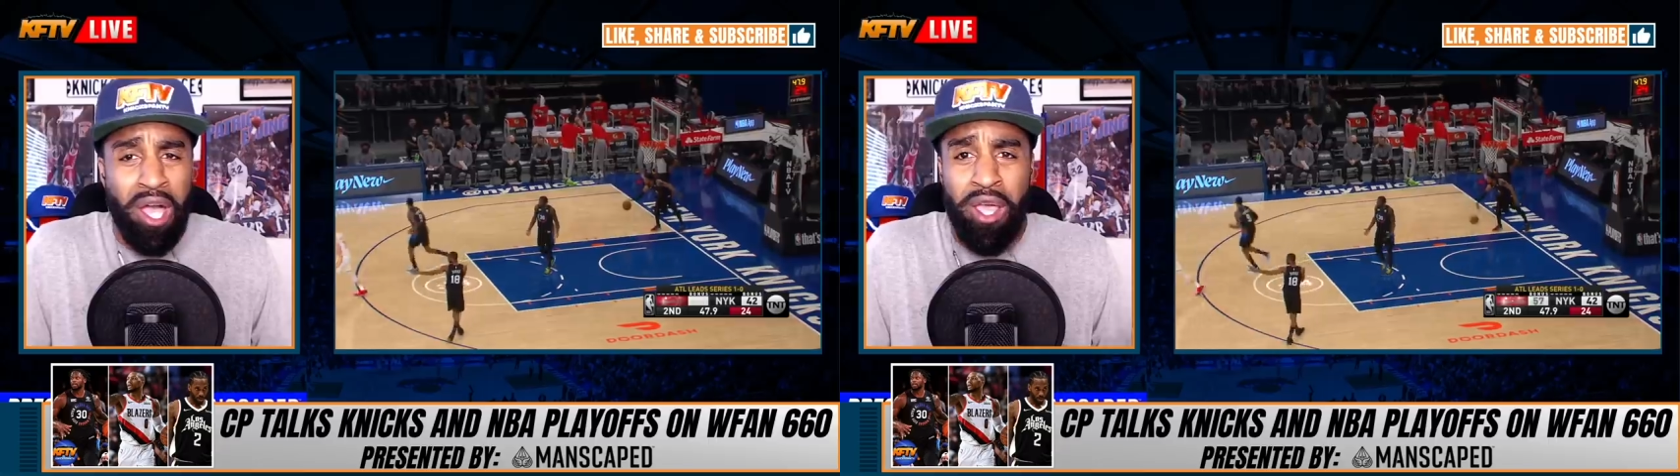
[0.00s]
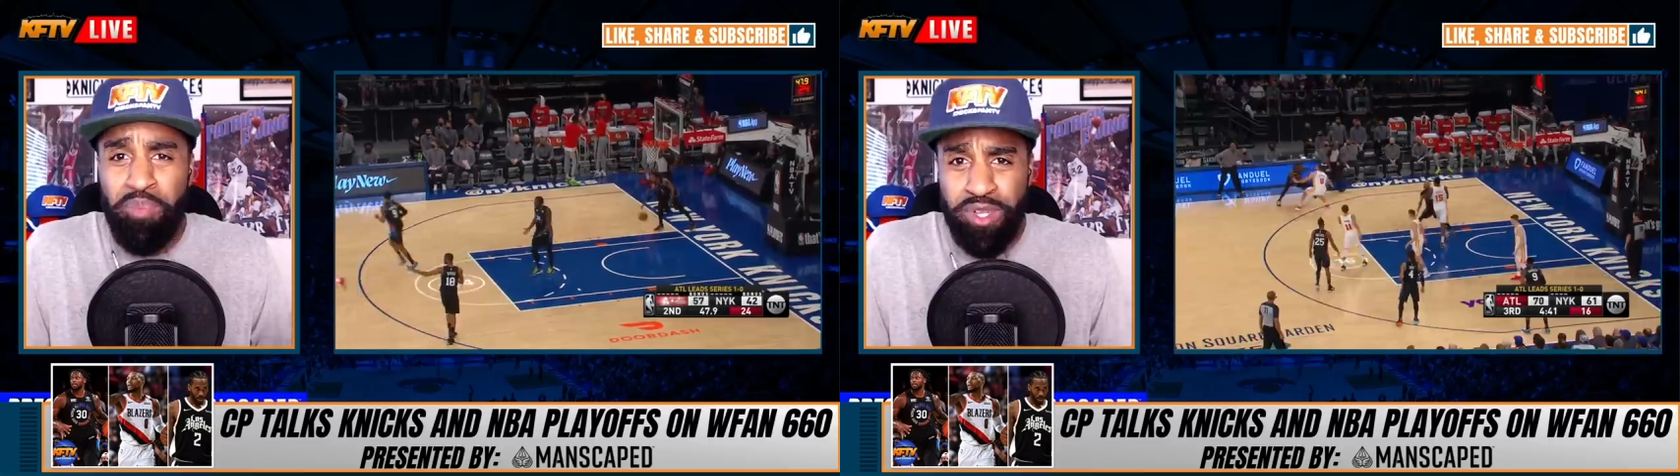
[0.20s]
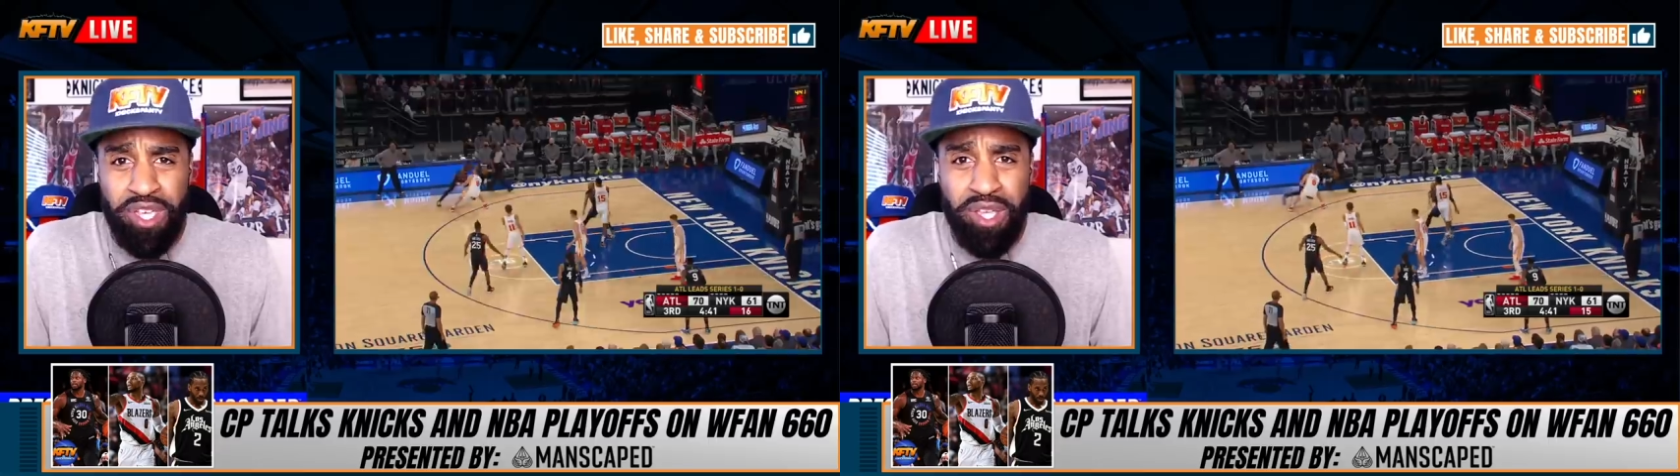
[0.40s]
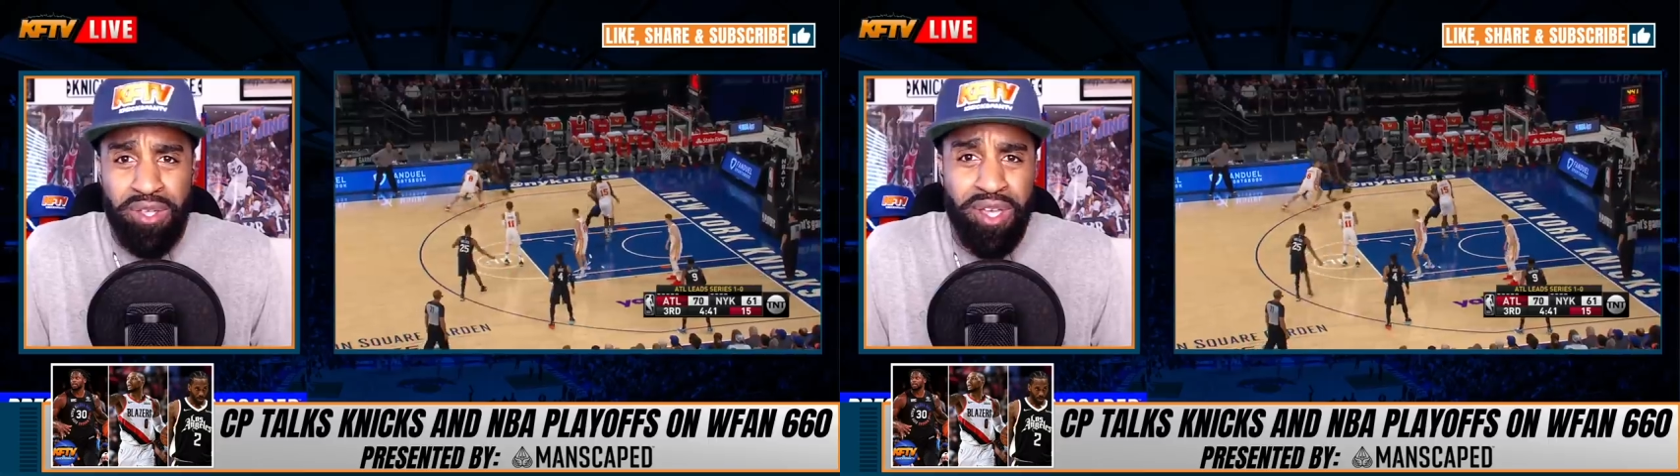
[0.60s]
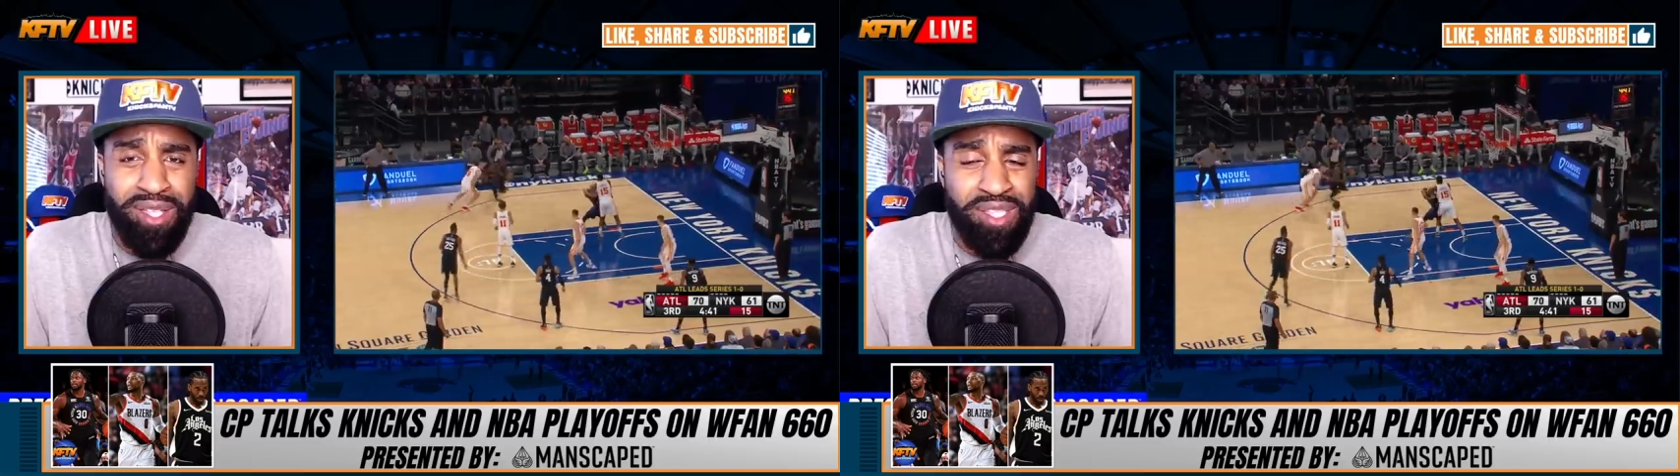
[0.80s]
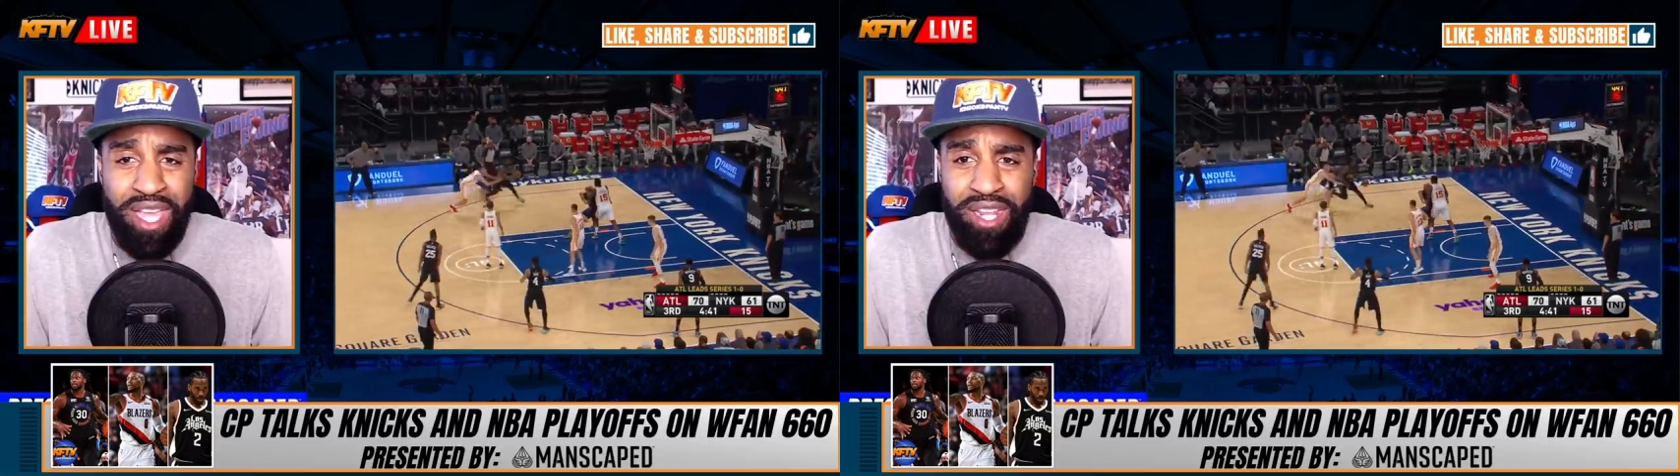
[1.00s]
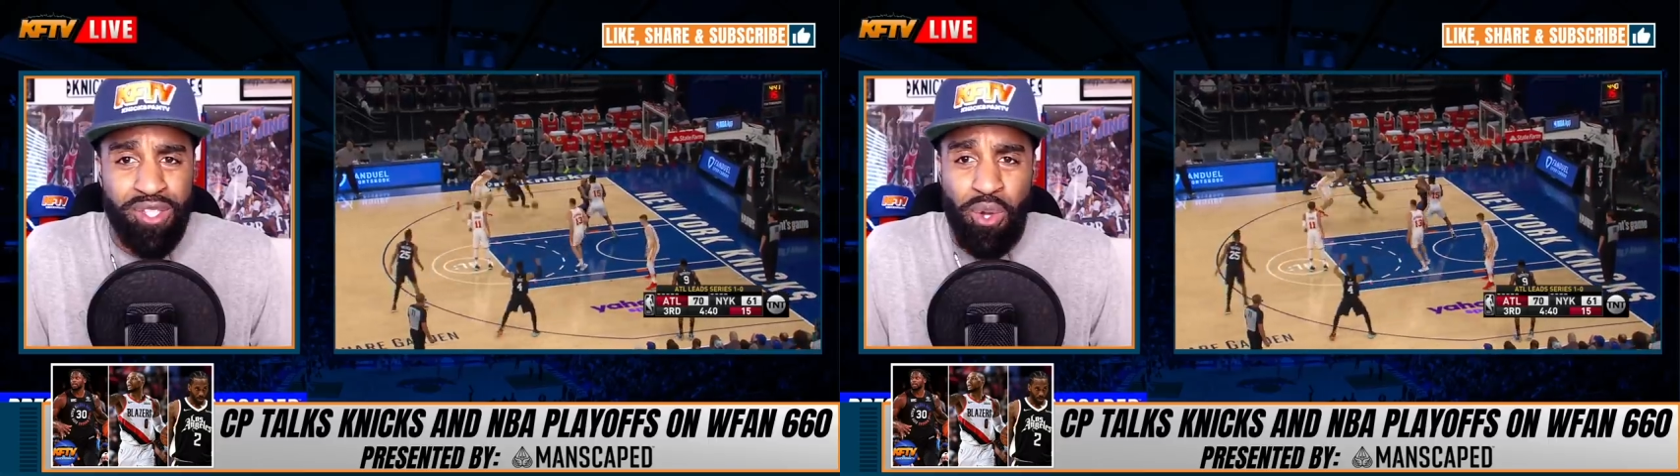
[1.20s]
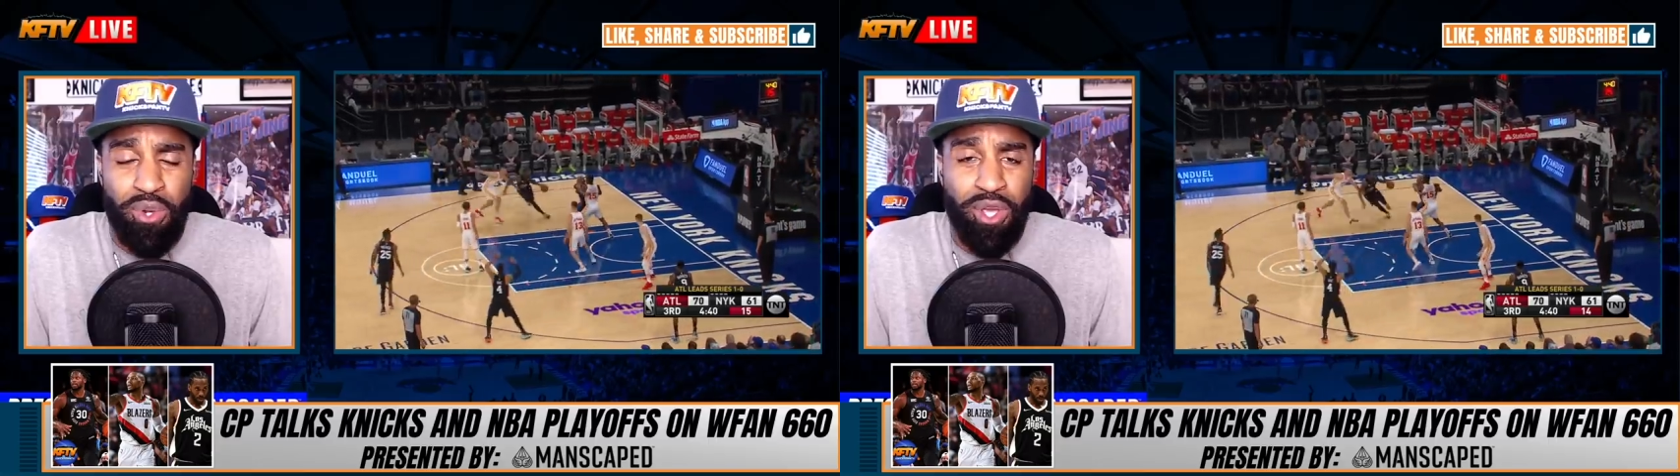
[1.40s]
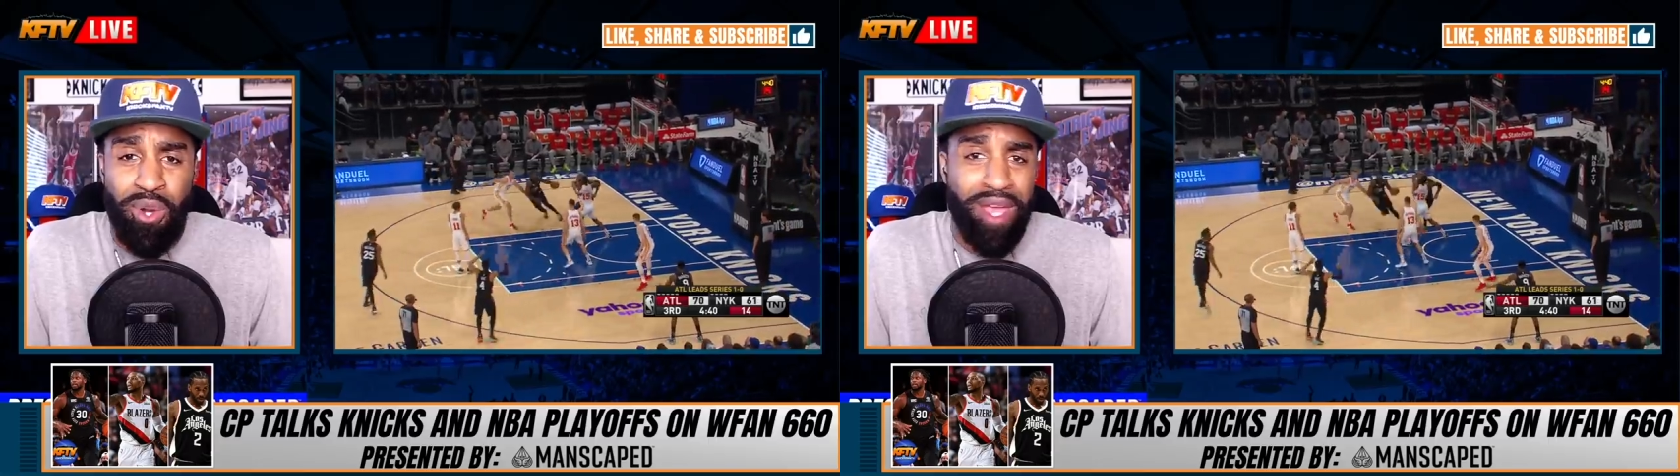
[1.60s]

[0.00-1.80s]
in particular in San Antonio,